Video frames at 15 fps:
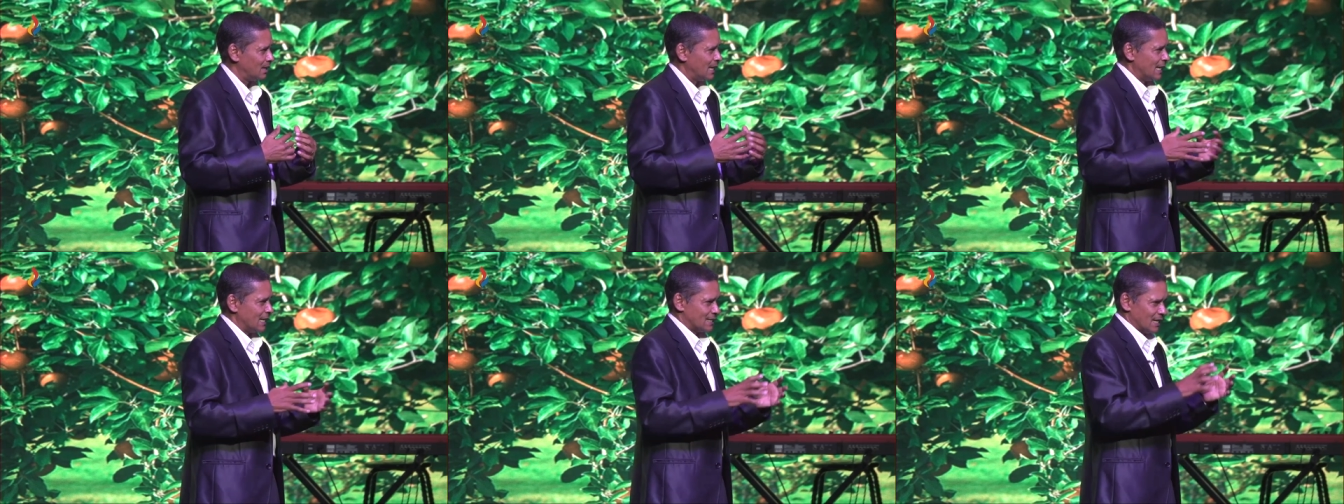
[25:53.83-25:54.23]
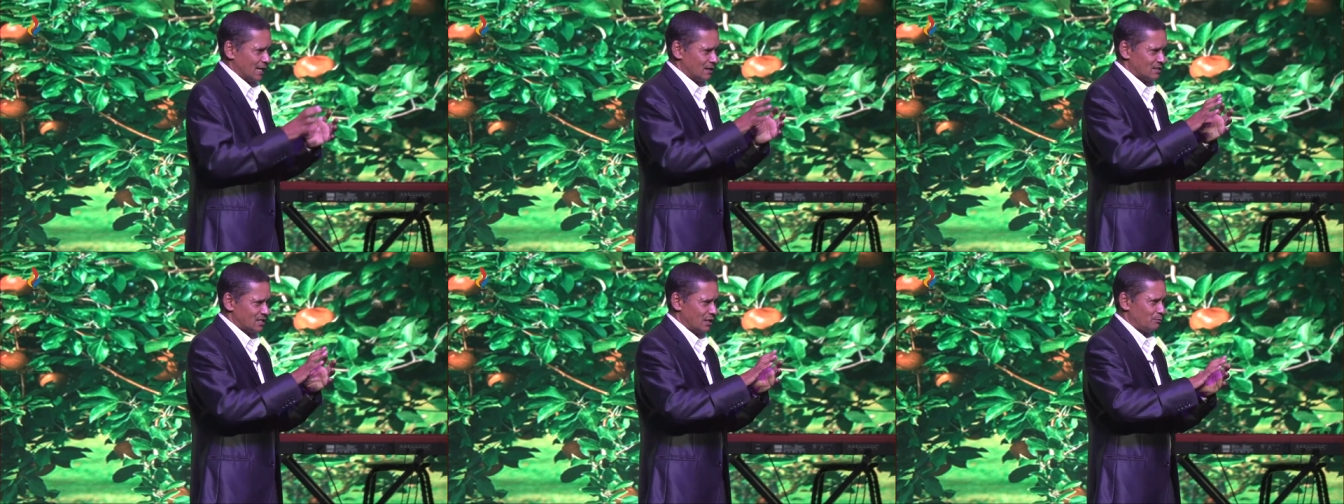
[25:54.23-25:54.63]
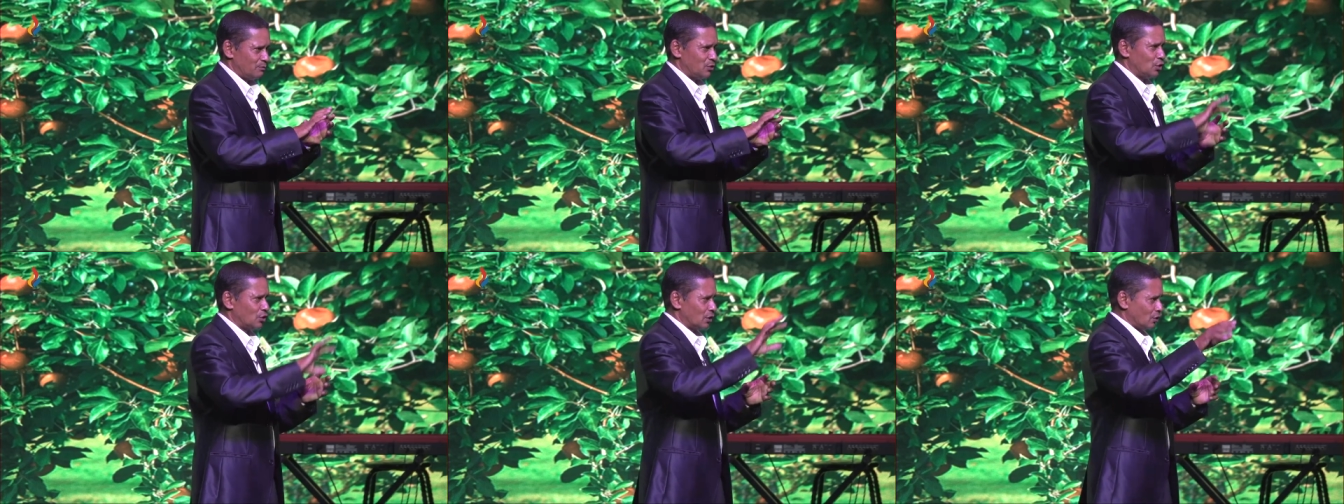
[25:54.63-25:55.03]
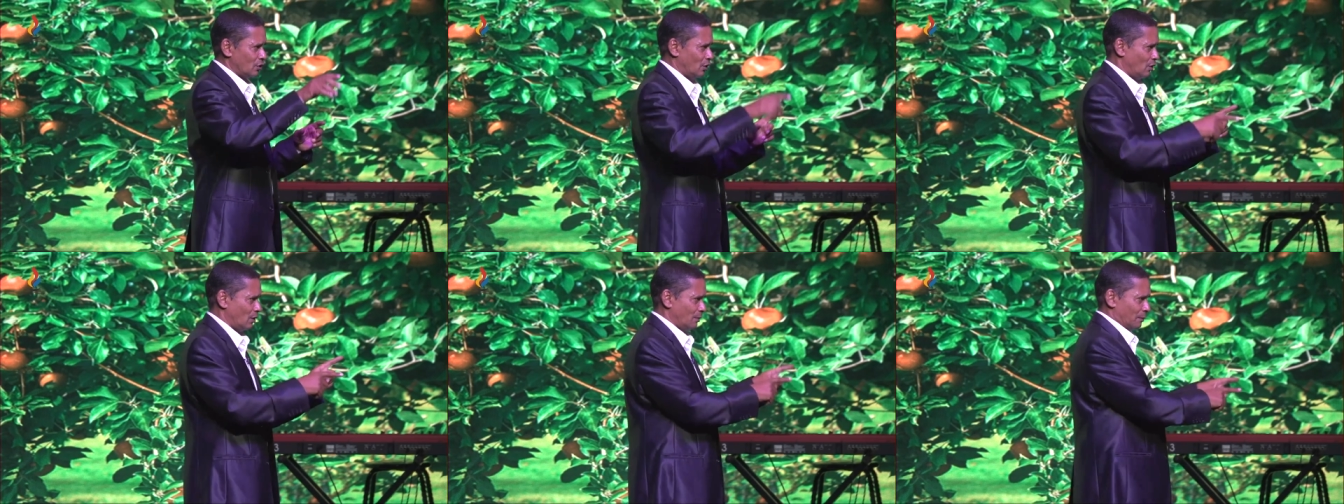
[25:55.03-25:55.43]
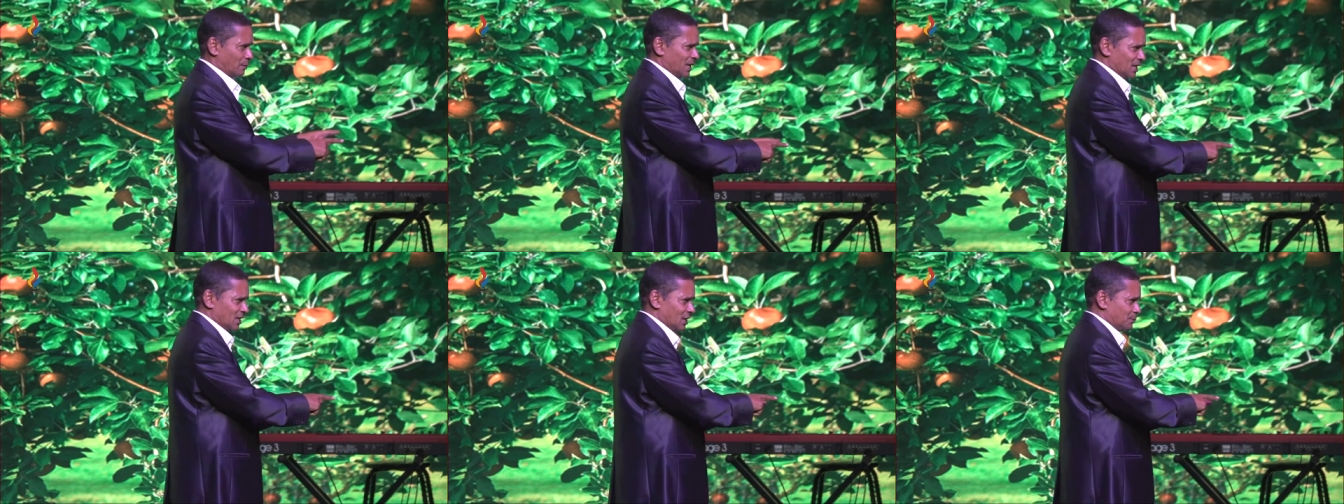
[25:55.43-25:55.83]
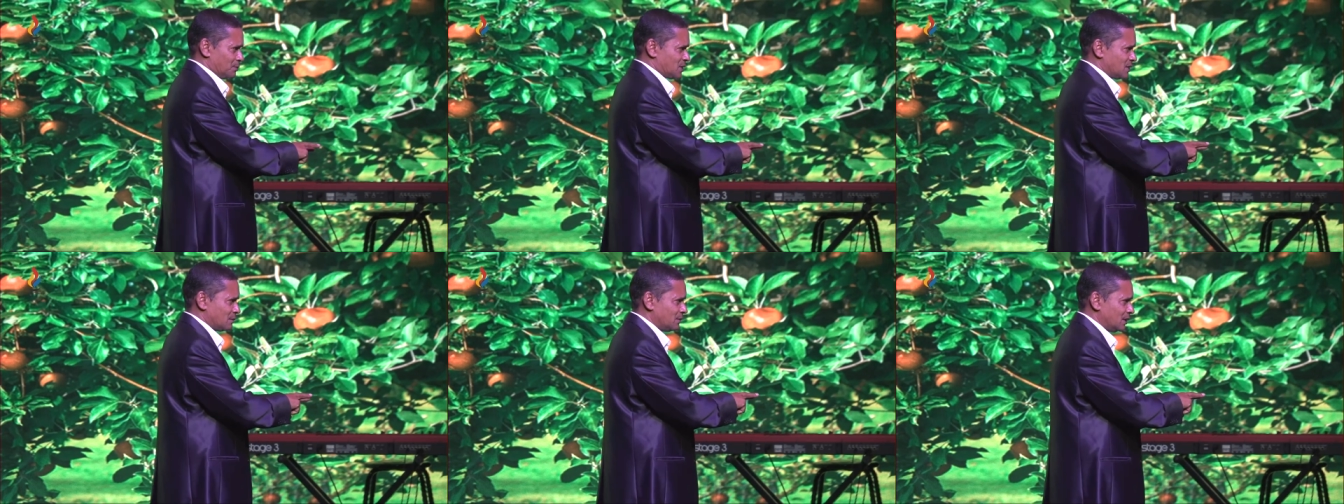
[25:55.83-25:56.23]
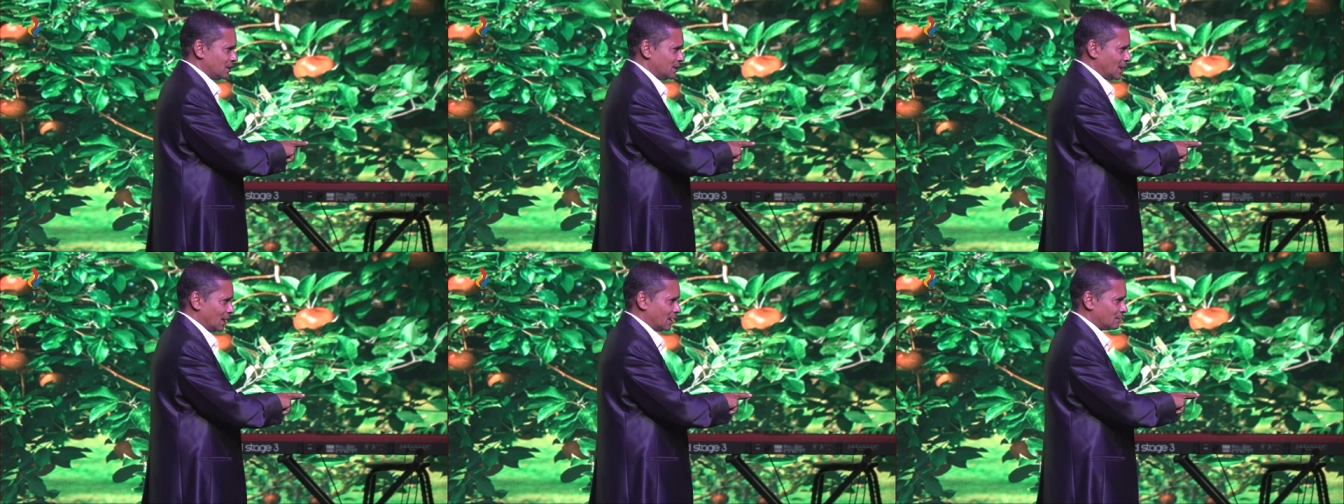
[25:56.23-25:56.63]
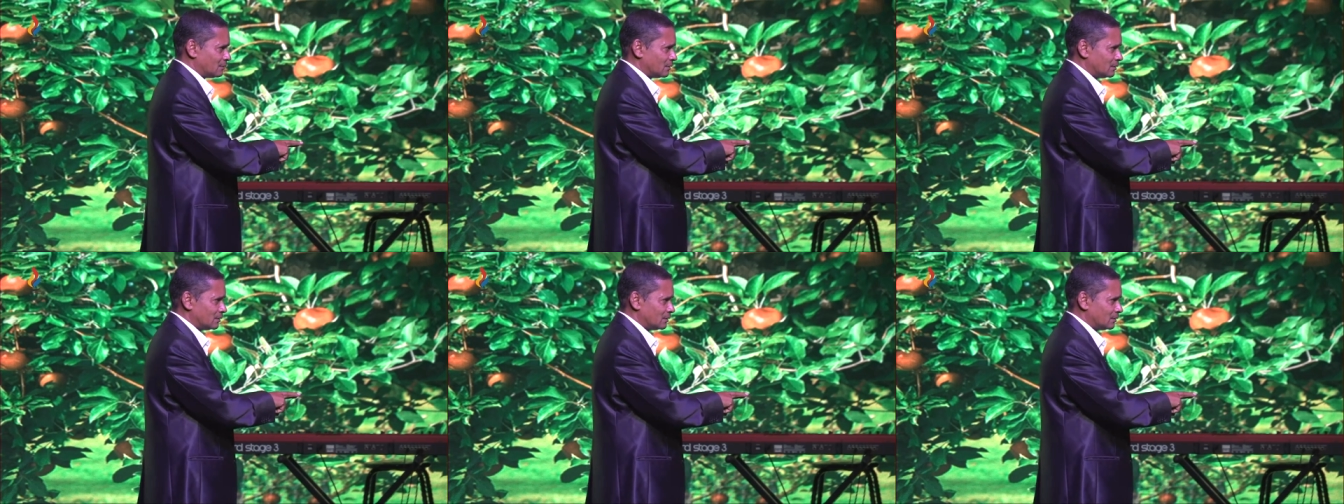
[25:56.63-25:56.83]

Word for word: He tells them, You can go home. I'm going to keep Simeon here.